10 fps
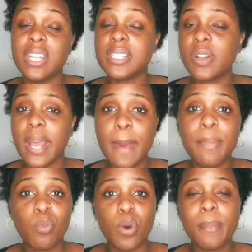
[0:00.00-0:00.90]
and that's going to
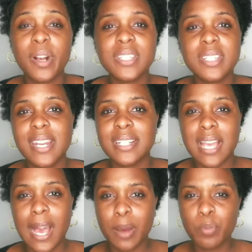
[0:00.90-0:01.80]
happen one person at a
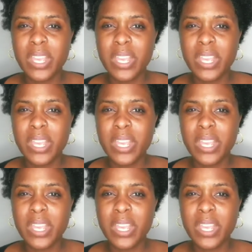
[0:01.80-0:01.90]
time.